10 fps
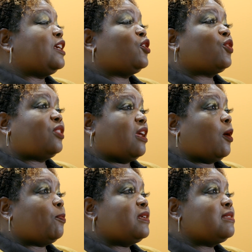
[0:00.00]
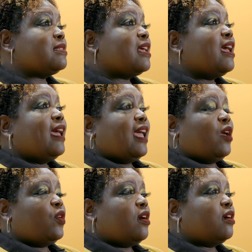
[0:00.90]
clinical therapists.
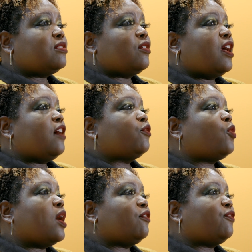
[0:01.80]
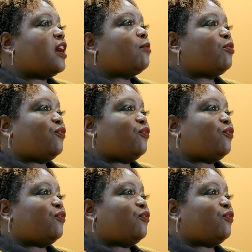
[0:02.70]
And we also have qualified